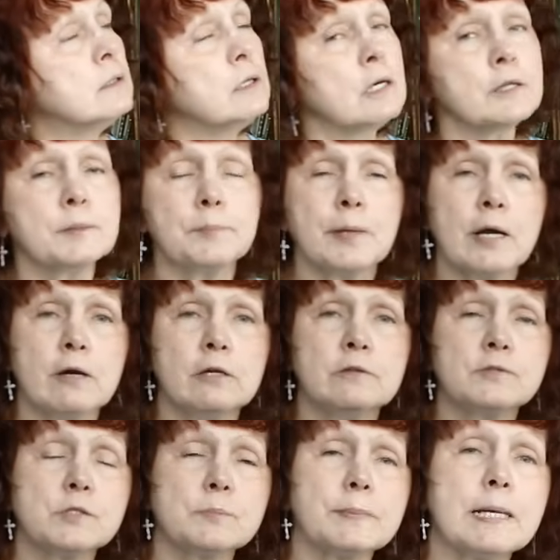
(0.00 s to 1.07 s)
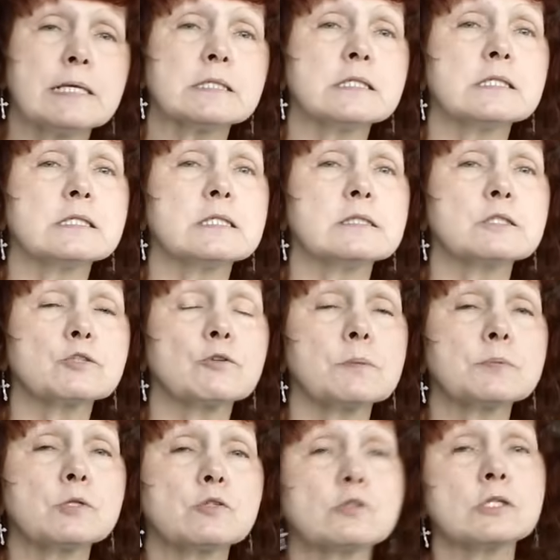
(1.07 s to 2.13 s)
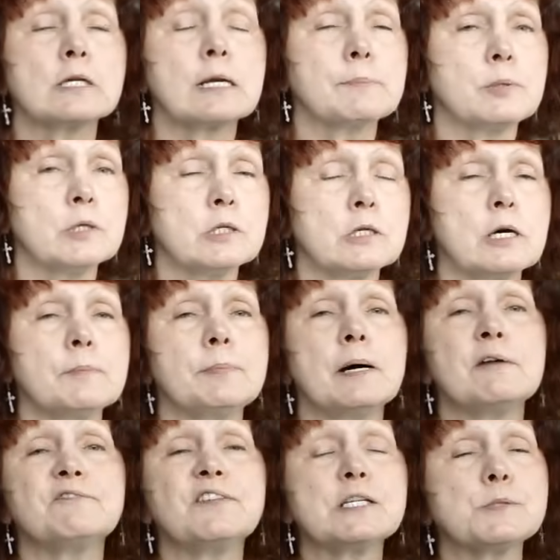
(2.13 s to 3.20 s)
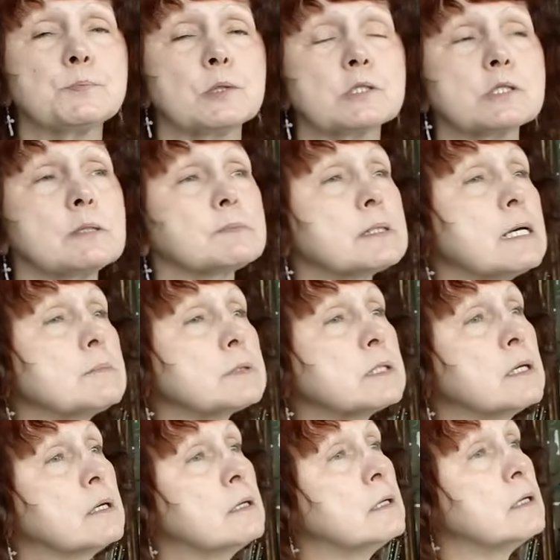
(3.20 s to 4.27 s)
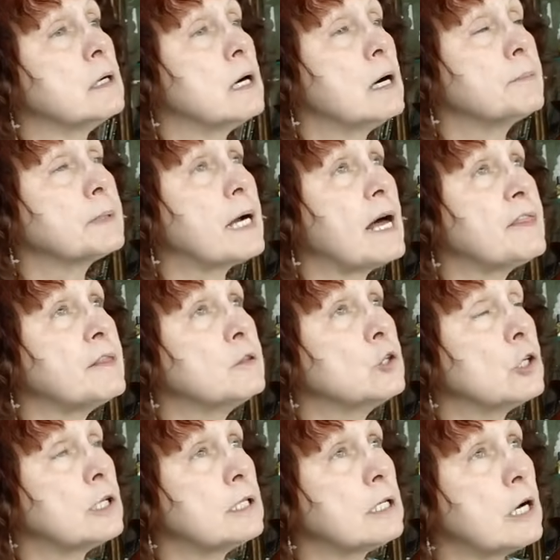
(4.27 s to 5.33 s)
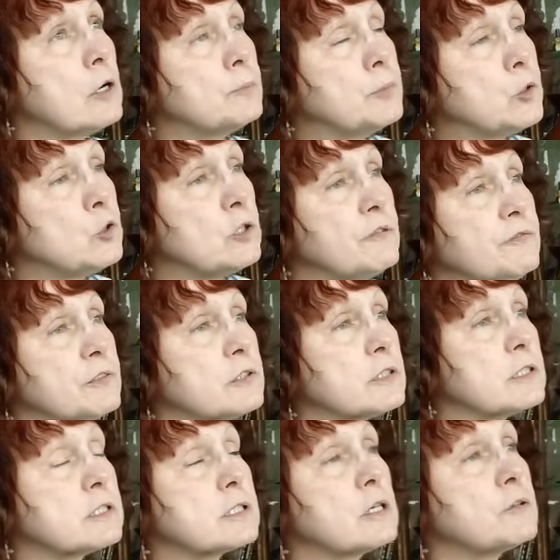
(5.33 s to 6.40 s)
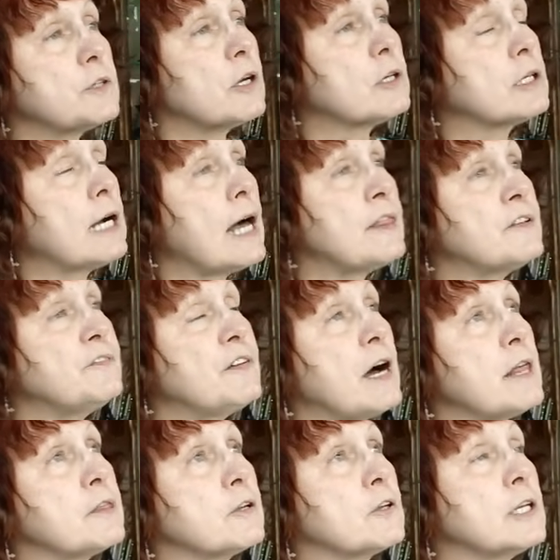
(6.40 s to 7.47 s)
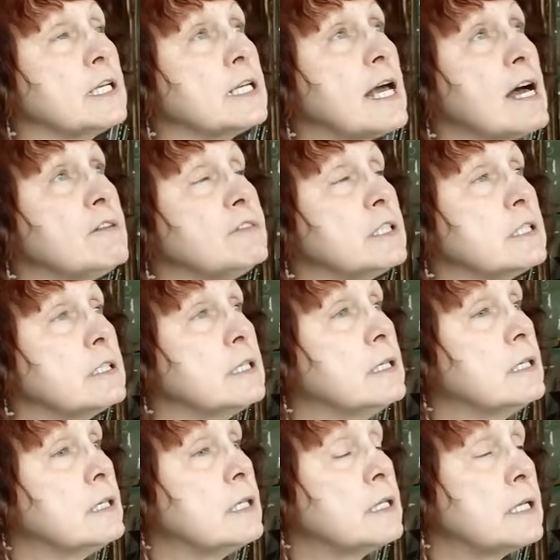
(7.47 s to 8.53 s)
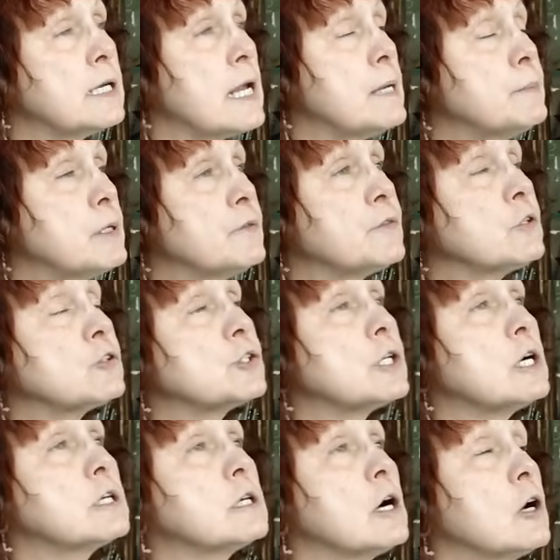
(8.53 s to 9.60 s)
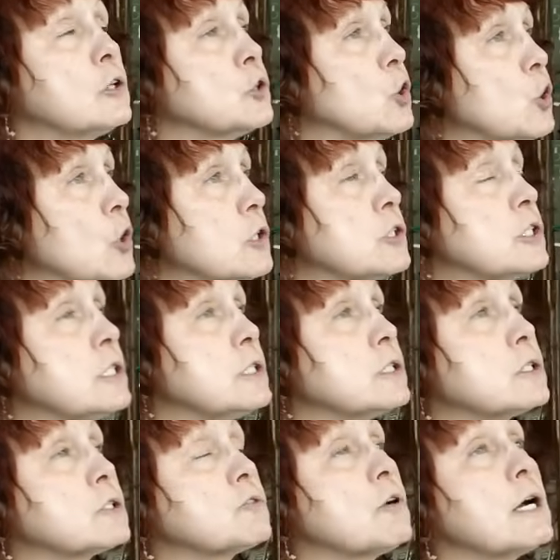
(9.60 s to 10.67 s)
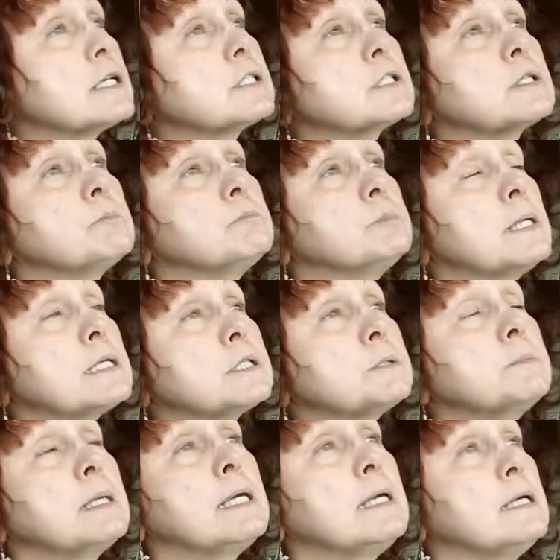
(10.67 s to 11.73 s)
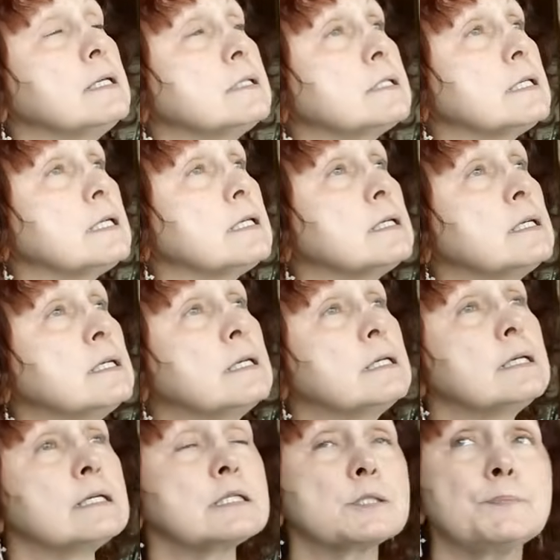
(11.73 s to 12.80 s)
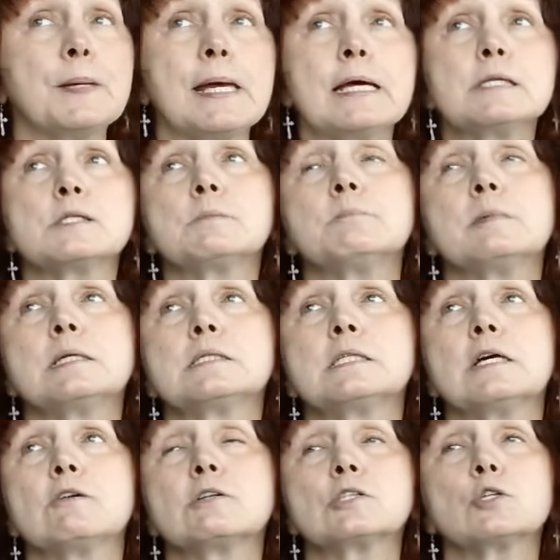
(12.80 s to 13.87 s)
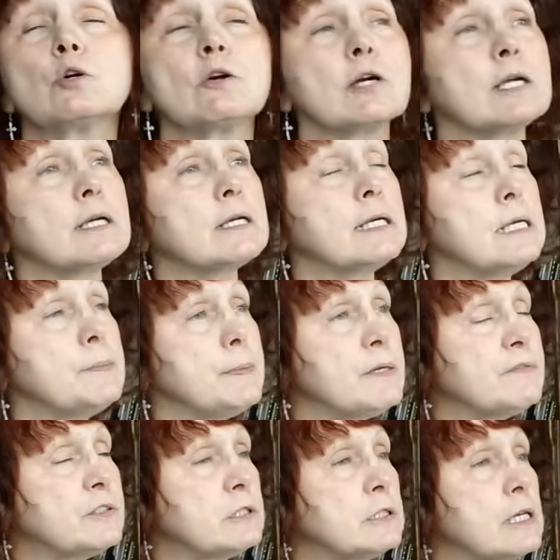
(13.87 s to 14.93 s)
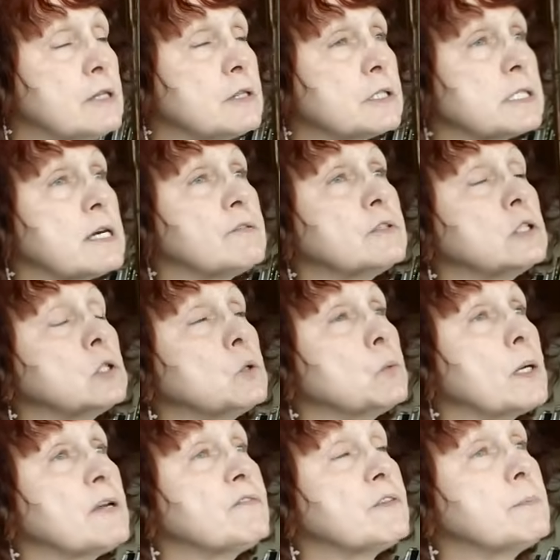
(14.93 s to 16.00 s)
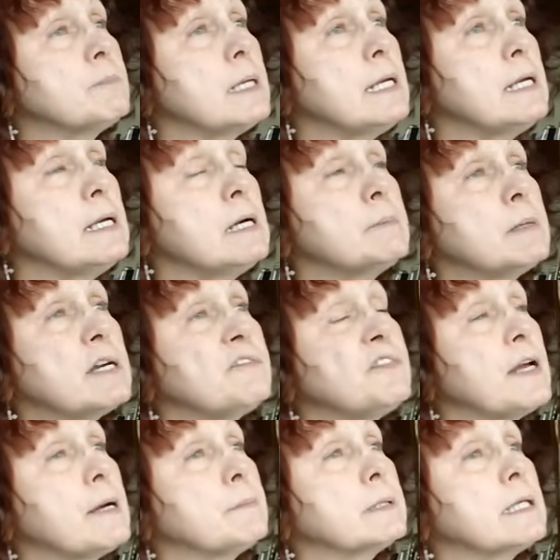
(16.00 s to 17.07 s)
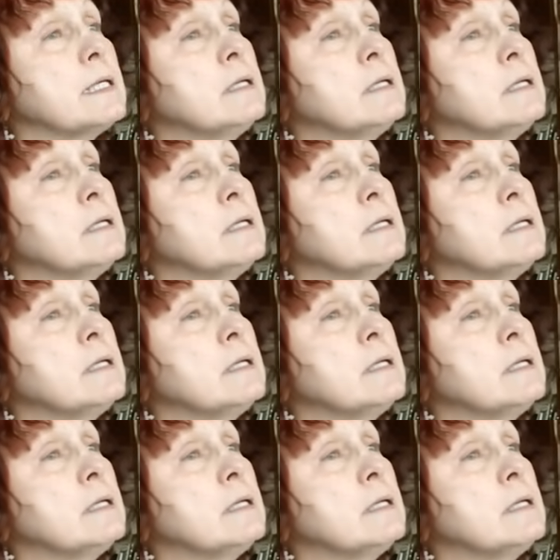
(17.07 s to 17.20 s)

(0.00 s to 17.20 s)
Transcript: The prayer of Jabez is in the scriptures, and I put it up on Facebook sometimes. God, look at how beautiful it is out there. God the Father in heaven, in the name of your Son, our Lord Jesus Christ, bless me indeed. Expand my territory. Keep evil and the devil away from me and my family.